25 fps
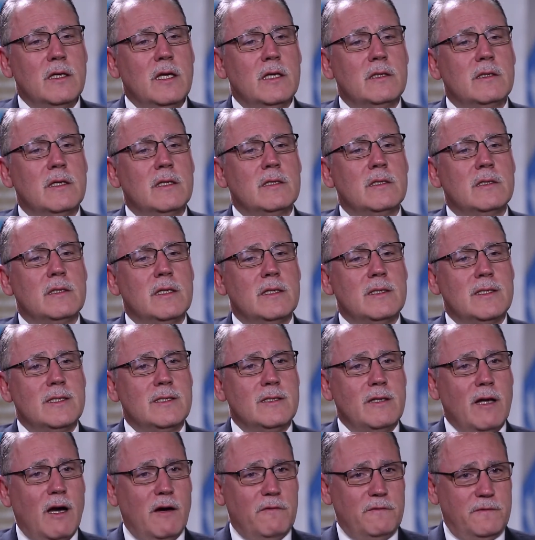it is the
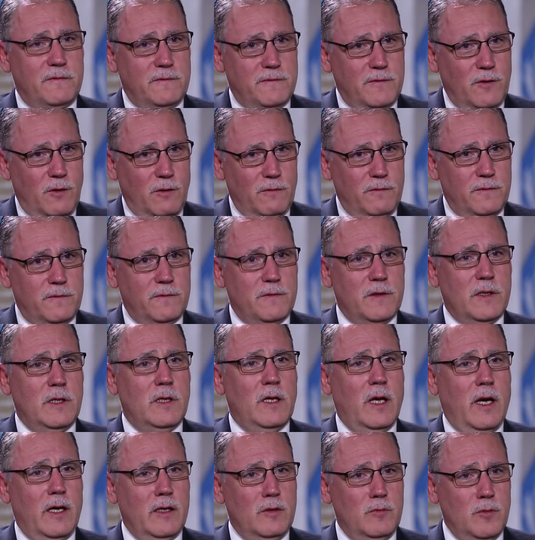staff of the
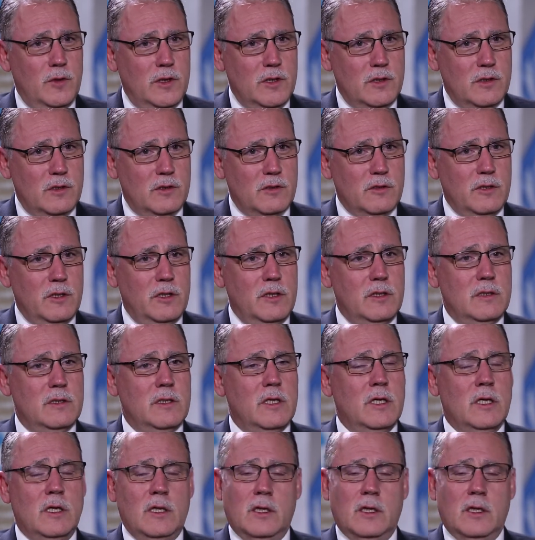line ministries